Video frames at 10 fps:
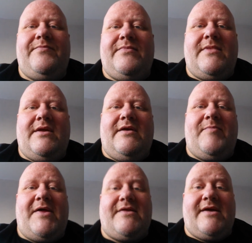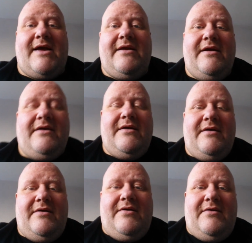as best I can.
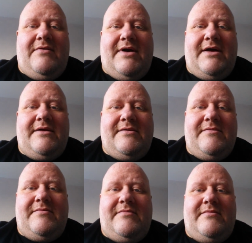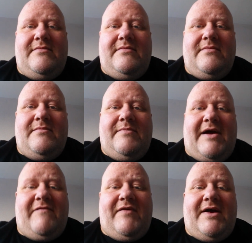Right, bye
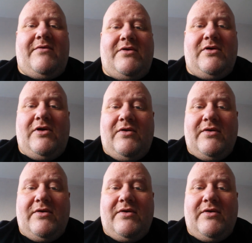for now and good luck.